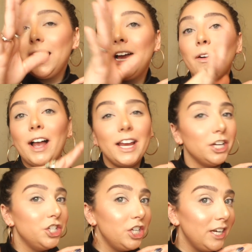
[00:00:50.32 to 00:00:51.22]
how I
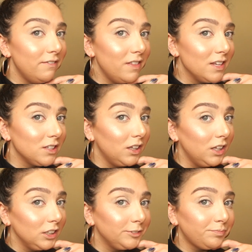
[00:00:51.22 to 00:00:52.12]
achieve this
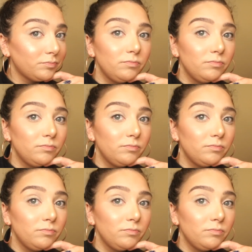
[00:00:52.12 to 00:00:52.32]
look,